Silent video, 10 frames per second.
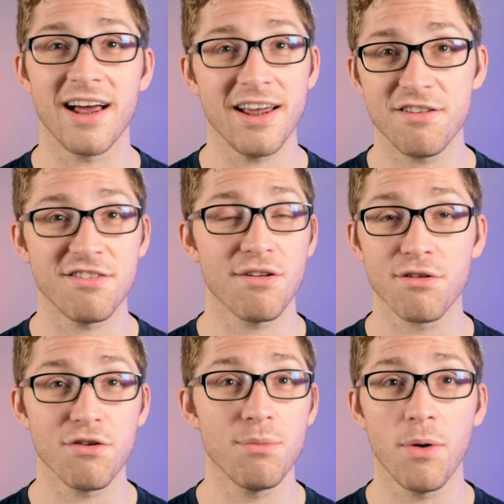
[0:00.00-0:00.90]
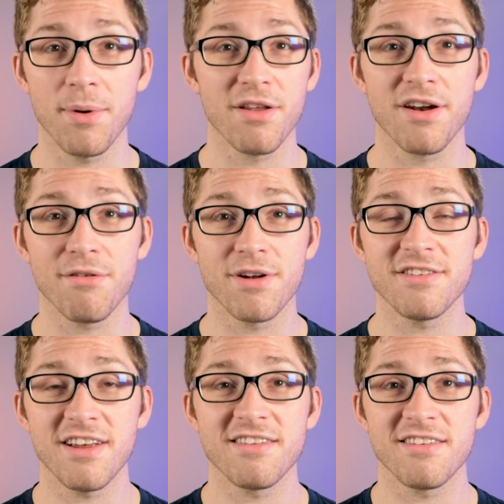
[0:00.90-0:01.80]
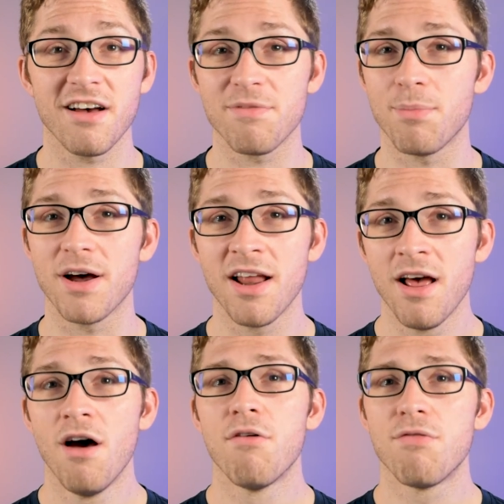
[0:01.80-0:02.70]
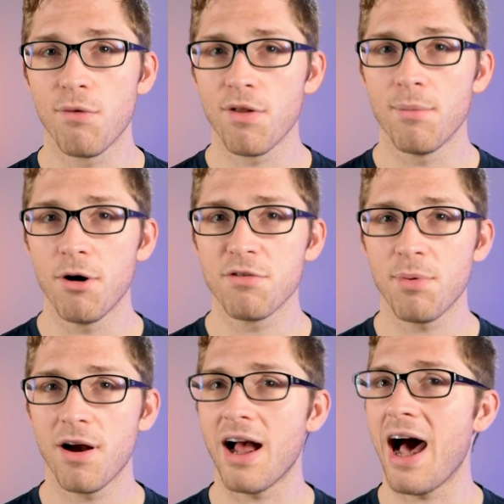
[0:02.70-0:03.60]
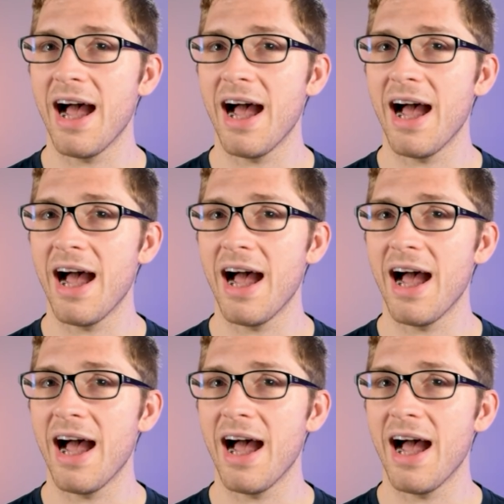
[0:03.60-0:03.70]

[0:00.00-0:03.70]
I still do mobility reset stuff, but for the most part,